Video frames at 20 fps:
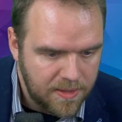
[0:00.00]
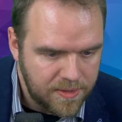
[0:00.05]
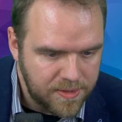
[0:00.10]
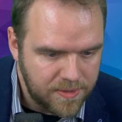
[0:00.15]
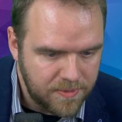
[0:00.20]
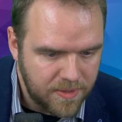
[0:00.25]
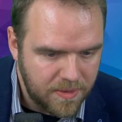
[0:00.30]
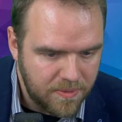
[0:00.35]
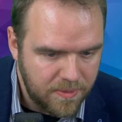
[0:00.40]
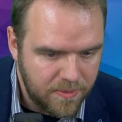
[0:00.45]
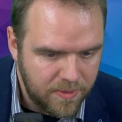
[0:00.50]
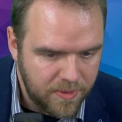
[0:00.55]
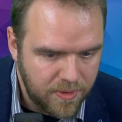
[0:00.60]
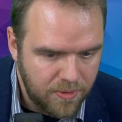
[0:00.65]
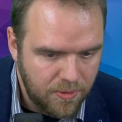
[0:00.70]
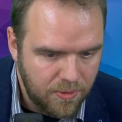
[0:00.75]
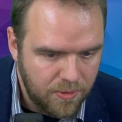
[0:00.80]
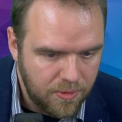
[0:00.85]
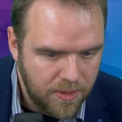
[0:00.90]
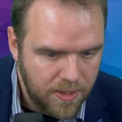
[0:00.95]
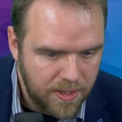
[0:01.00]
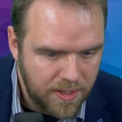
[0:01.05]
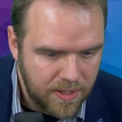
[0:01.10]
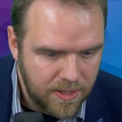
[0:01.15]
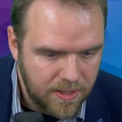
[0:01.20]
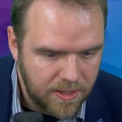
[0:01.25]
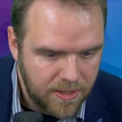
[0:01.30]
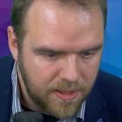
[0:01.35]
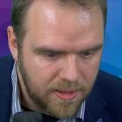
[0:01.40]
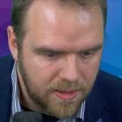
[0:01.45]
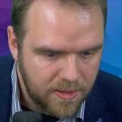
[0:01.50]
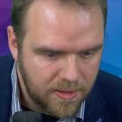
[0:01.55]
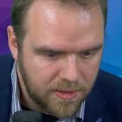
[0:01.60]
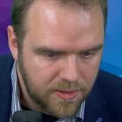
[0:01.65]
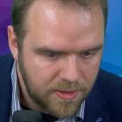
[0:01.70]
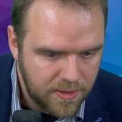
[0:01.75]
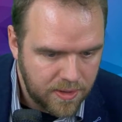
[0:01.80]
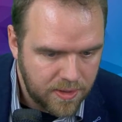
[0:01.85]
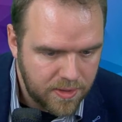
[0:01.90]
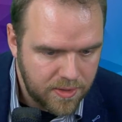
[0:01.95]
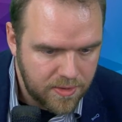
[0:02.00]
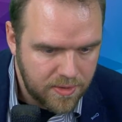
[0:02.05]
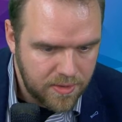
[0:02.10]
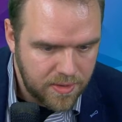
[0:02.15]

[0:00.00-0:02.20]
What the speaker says: I'm going to be recording a new